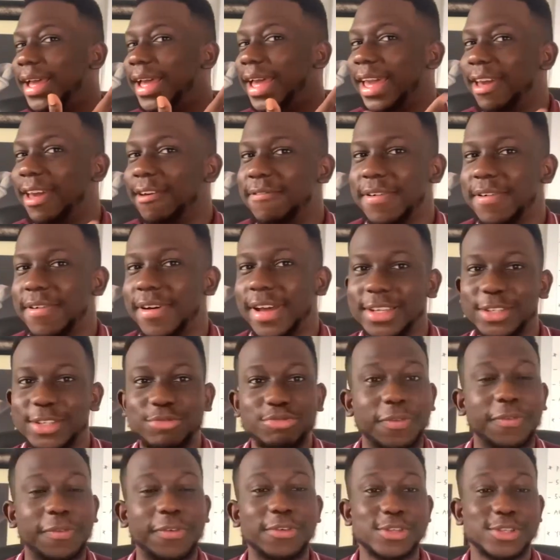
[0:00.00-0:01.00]
ever. It's
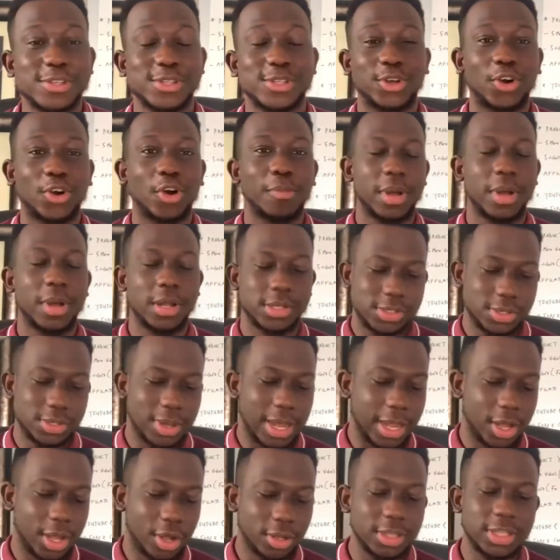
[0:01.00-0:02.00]
refusing to come out. So
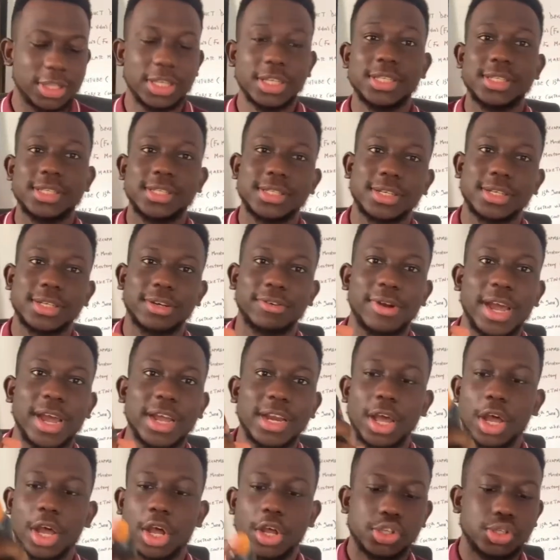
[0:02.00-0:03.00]
I got this,
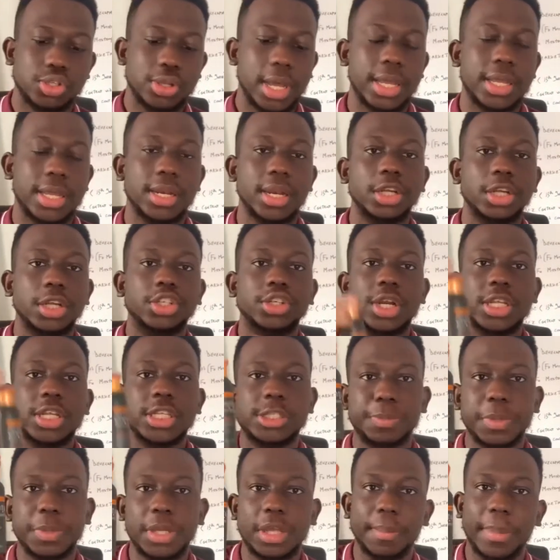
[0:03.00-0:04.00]
right? So I can literally
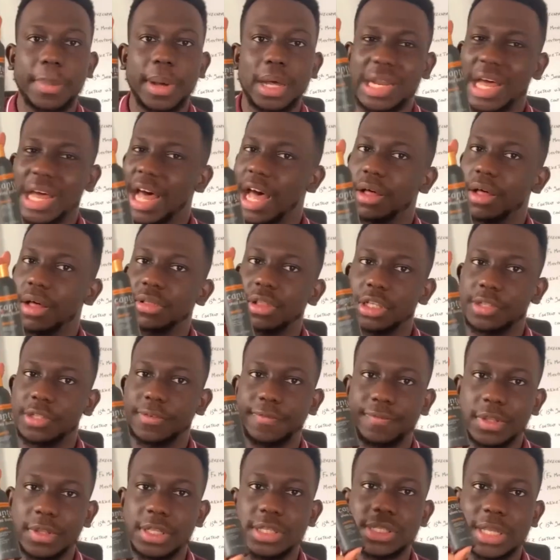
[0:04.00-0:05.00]
speak about how
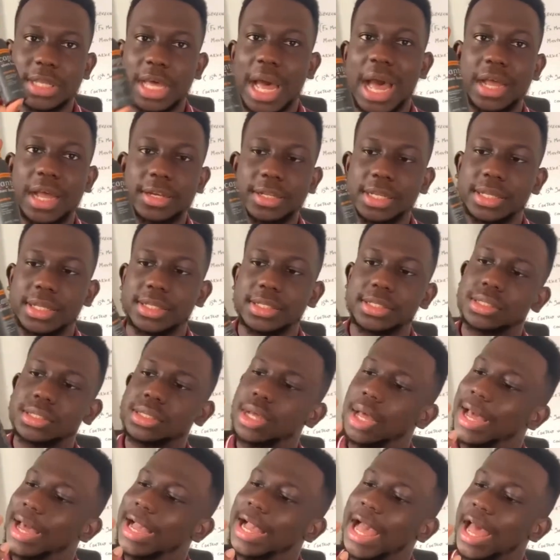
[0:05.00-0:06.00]

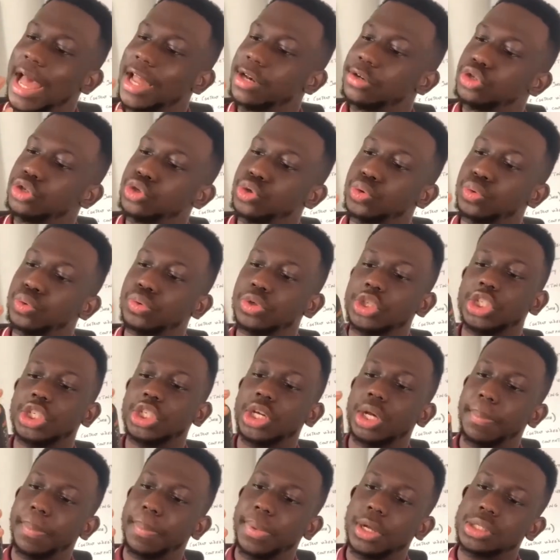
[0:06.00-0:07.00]
this Cantu
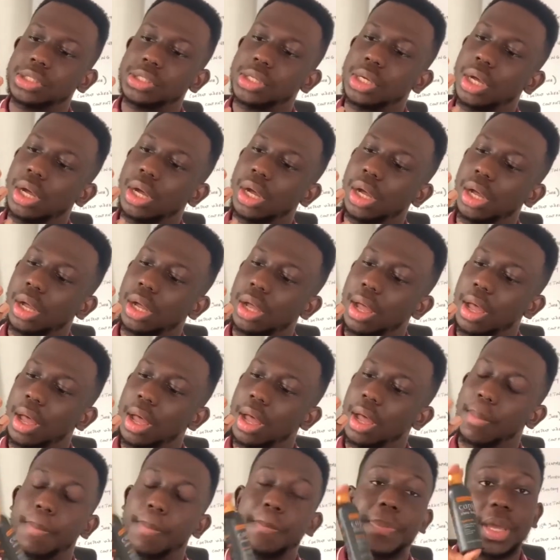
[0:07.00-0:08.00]
Shea Butter
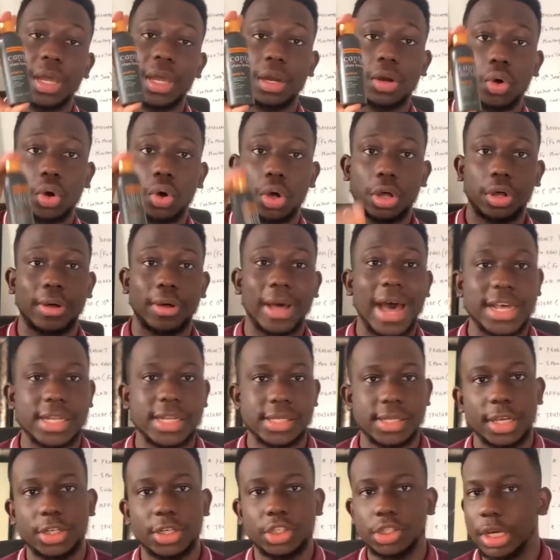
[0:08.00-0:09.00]
beard oil
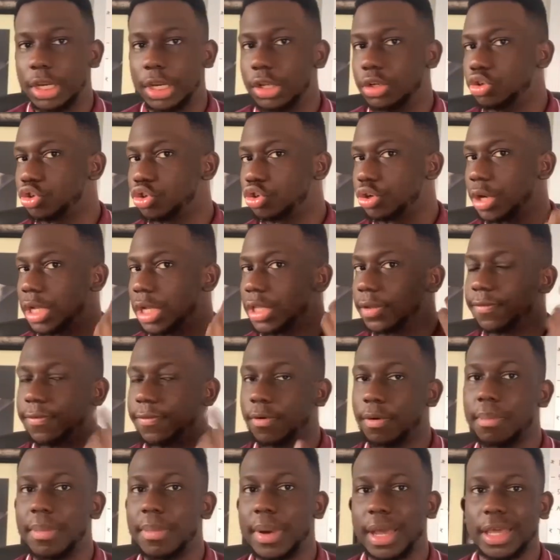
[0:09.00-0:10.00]
has literally
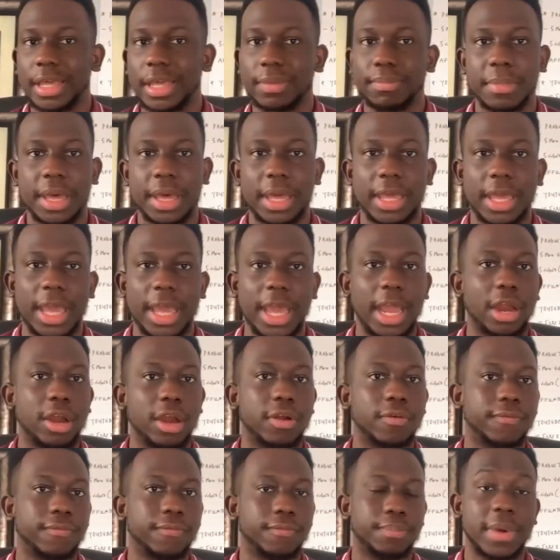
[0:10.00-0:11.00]
transformed my
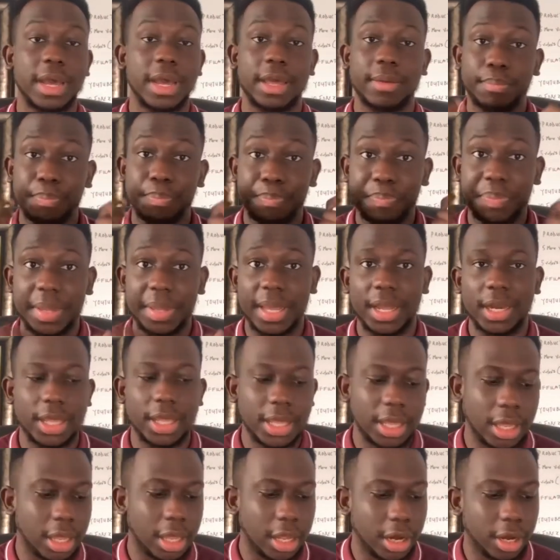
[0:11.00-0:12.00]
hair, my beard
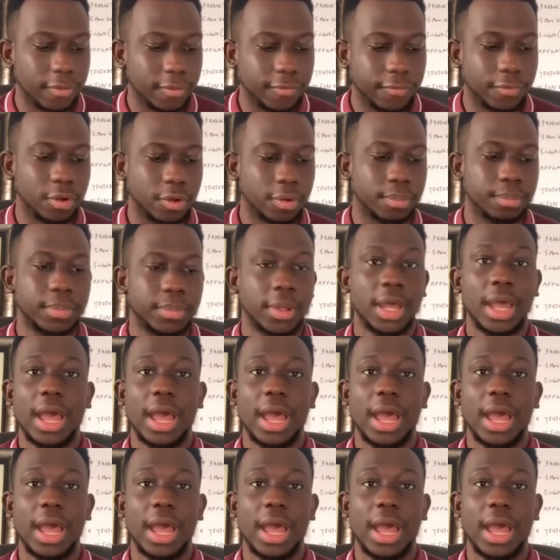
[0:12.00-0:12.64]
hair, from